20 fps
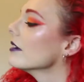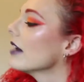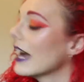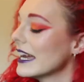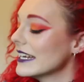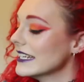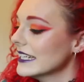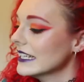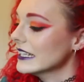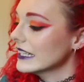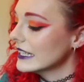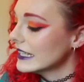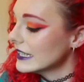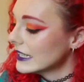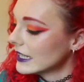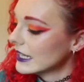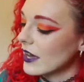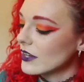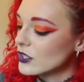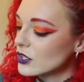Ideally,
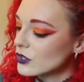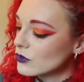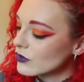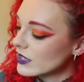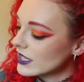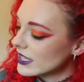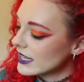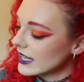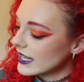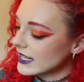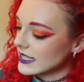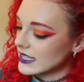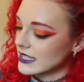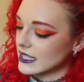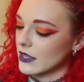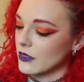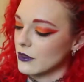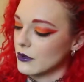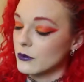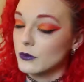I just really like this.
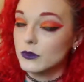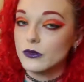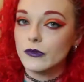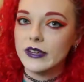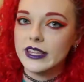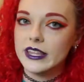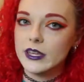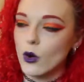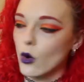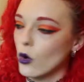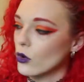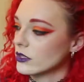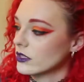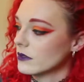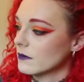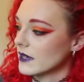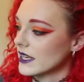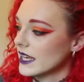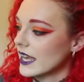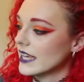I thought it was really
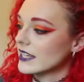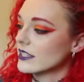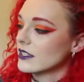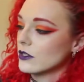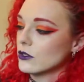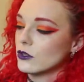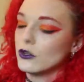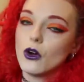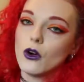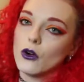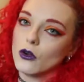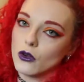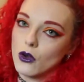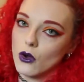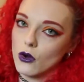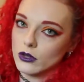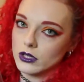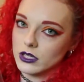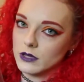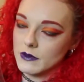autumny. It did not
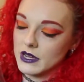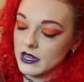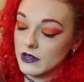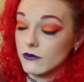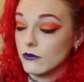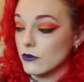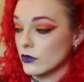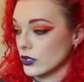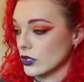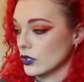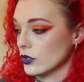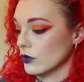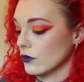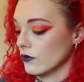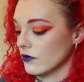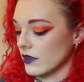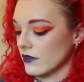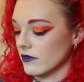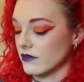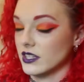cost me
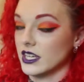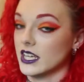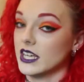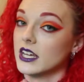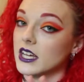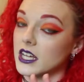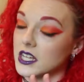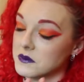$42.50.